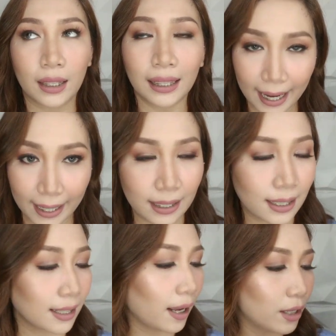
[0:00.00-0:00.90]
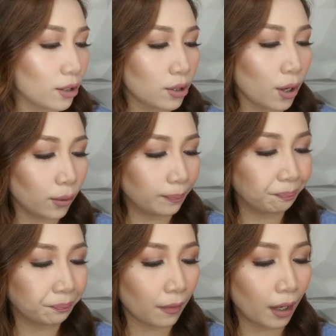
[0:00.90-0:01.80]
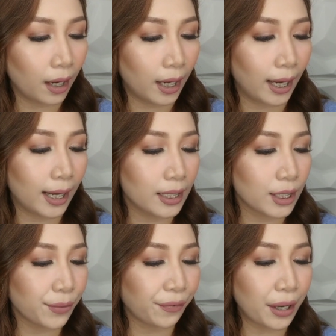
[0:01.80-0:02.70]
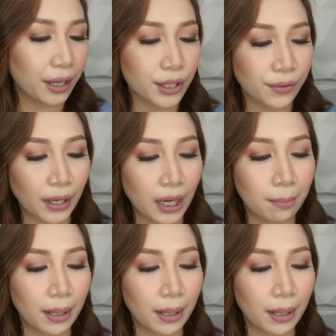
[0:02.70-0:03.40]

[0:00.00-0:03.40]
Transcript: clients. So it is fragrance-free,